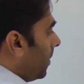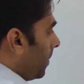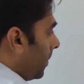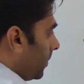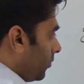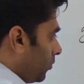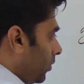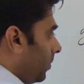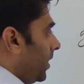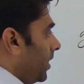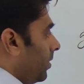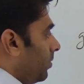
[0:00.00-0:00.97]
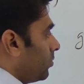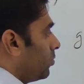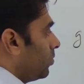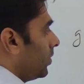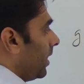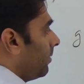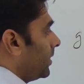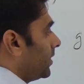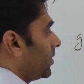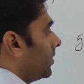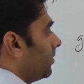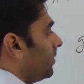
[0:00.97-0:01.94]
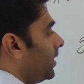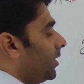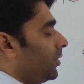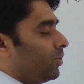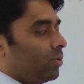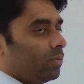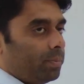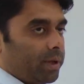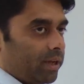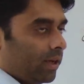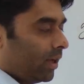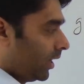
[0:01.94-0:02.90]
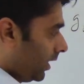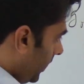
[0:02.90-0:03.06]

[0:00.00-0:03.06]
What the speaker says: should be equals to gravitational field due to B. Let